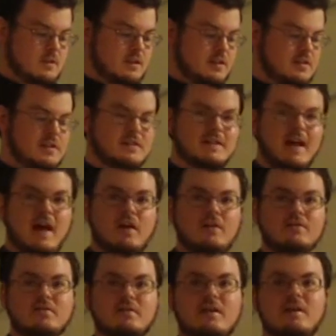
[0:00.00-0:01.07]
Jesus
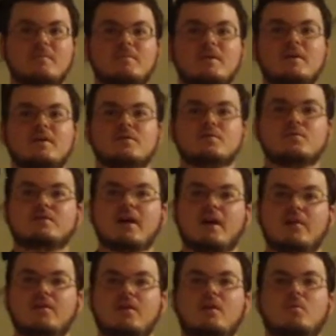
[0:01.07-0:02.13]
tells them to
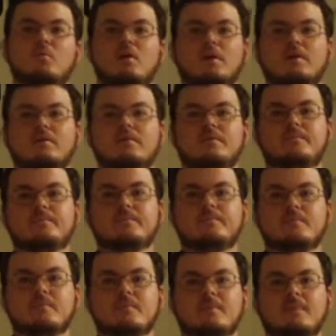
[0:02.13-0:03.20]
tell no one,
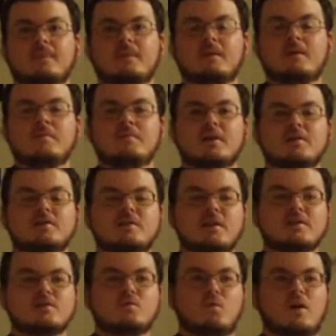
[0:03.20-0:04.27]
because he
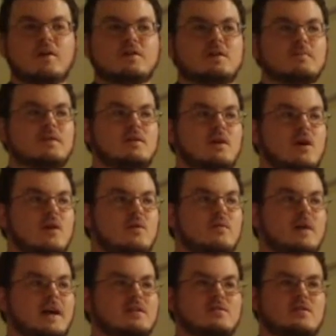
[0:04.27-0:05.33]
doesn't want to be
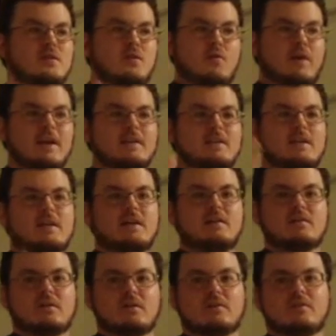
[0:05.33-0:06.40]
known as the great
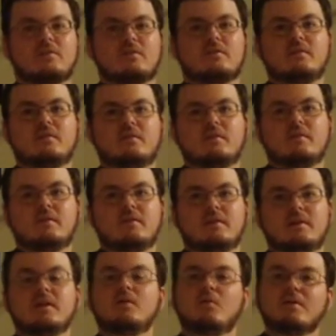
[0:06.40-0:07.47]
healer.
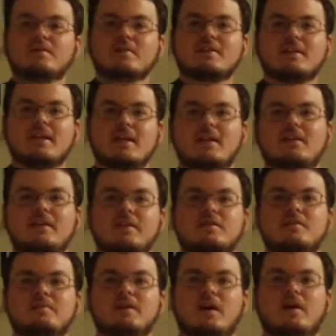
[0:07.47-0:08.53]
He wants his
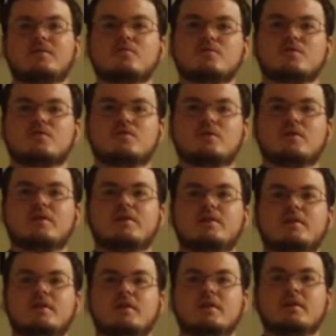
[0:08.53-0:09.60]
healing to be
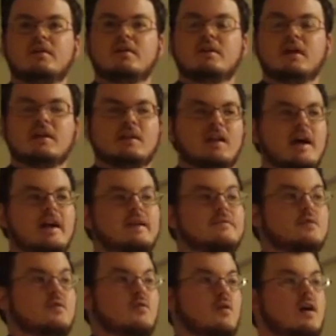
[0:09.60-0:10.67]
understood in light
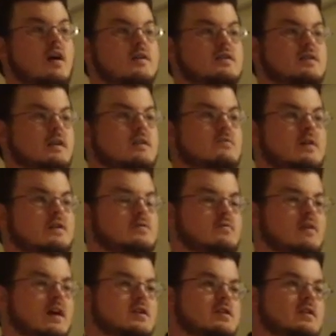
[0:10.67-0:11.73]
of the cross and
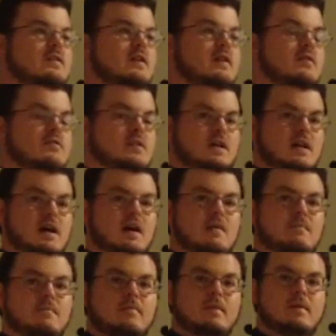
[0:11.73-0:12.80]
resurrection that are to
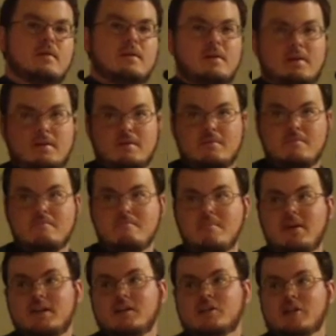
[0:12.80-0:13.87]
come,
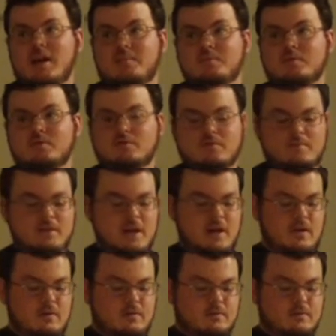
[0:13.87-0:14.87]
many chapters from now.